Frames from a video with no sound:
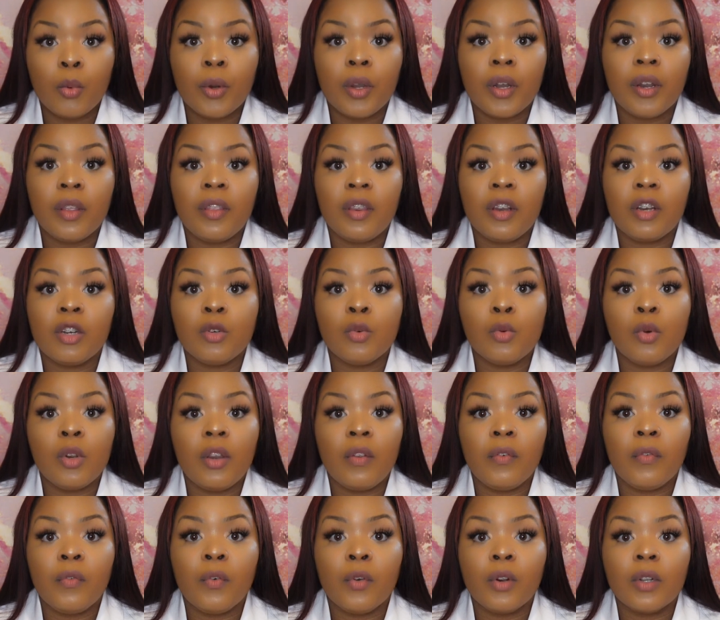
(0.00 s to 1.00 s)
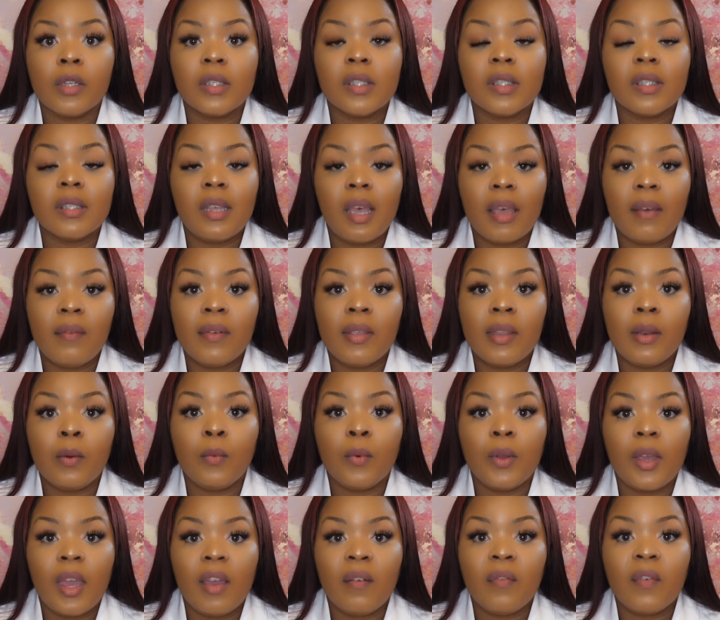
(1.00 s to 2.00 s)
We're there
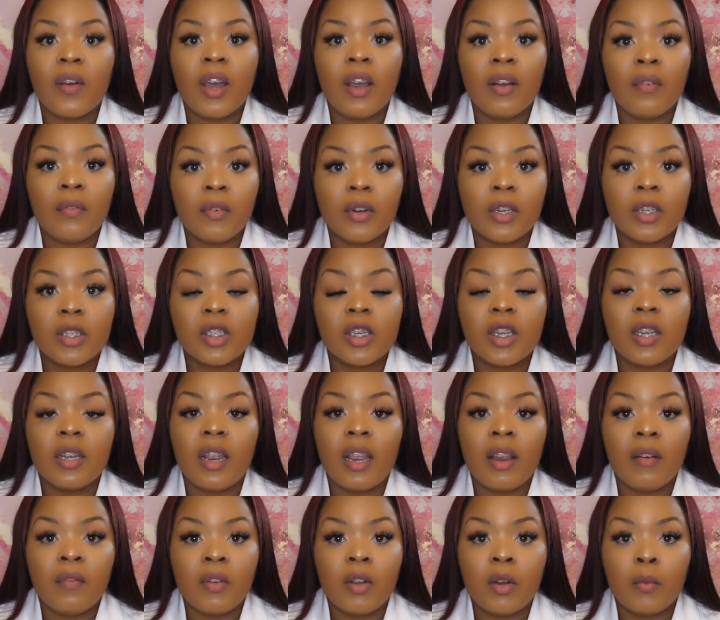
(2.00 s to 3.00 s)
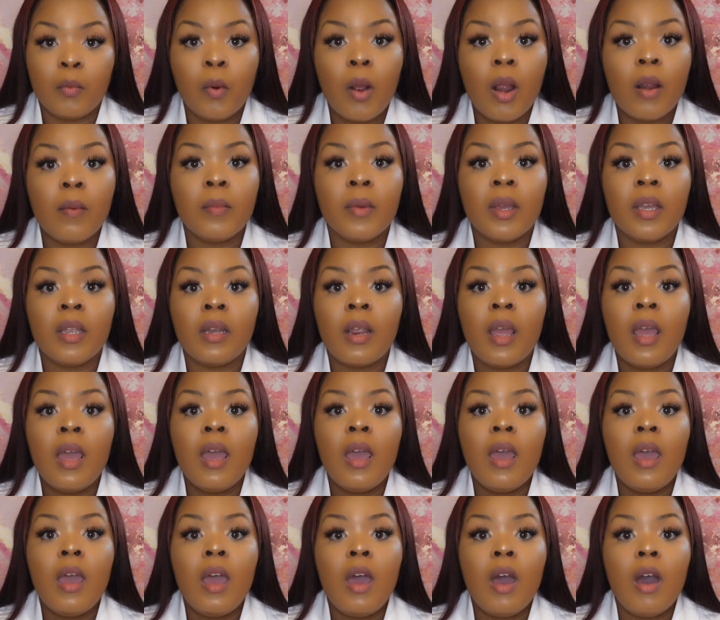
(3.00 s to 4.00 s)
24/7. We have coverage in every department
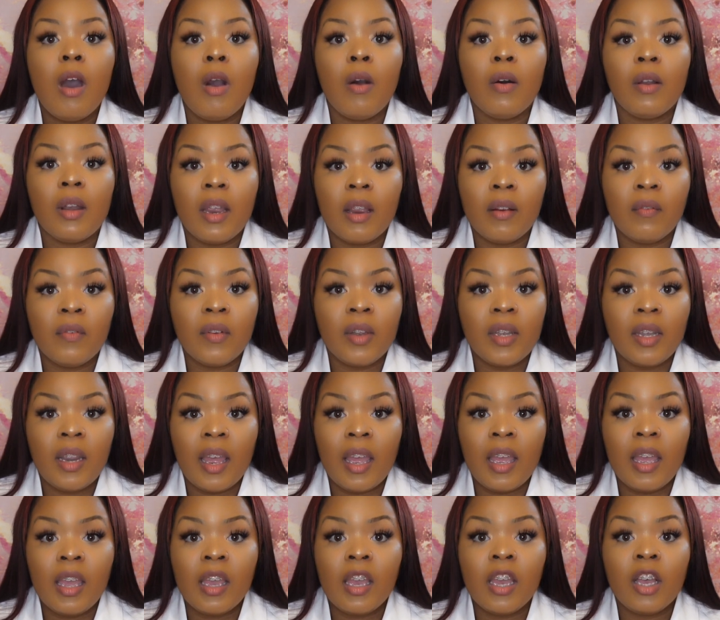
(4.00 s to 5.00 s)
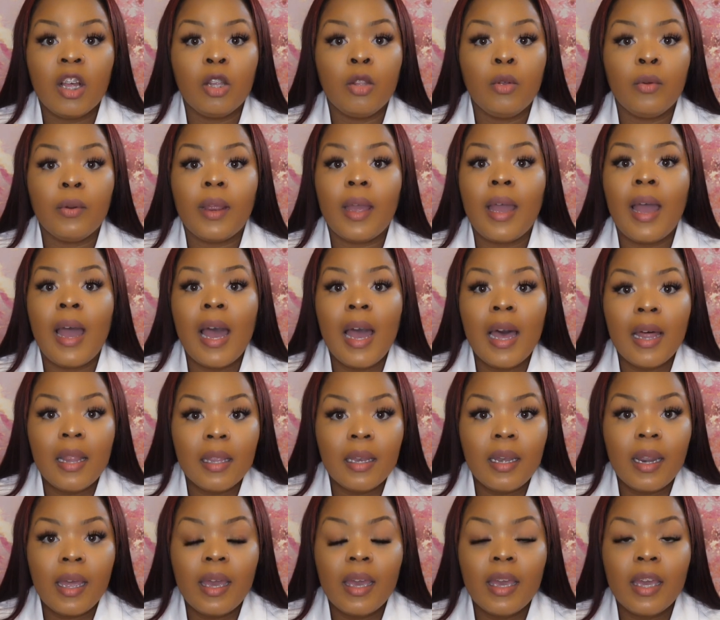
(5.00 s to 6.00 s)
on every day, including
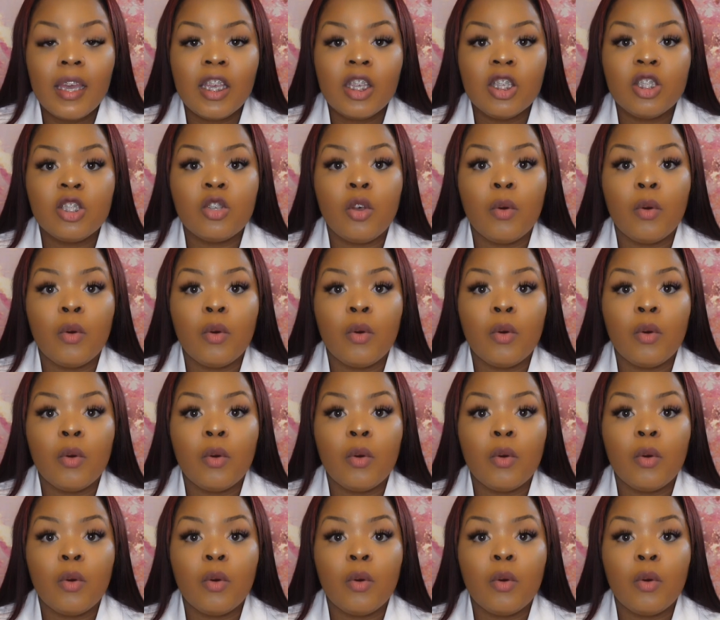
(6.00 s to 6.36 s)
holidays.